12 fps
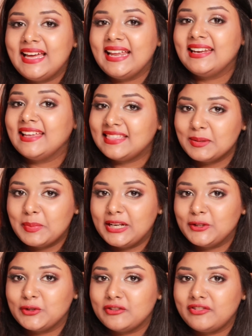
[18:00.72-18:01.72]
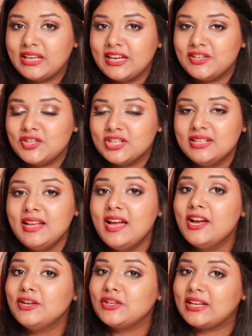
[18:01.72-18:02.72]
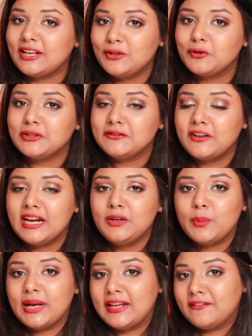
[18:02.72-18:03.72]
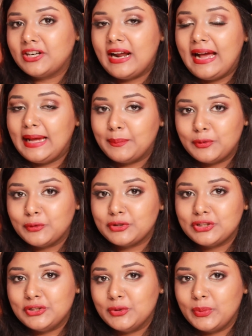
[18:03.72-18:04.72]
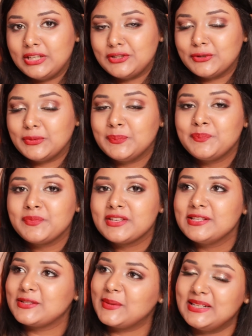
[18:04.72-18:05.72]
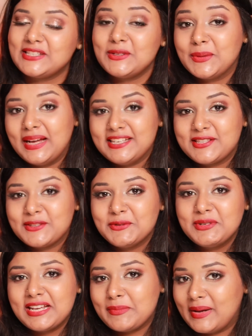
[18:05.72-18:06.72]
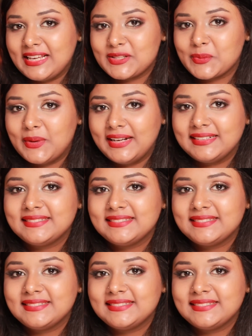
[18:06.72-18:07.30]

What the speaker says: and hit the bell notification to get notified whenever I upload a new video. So I'll see you guys soon in my next one.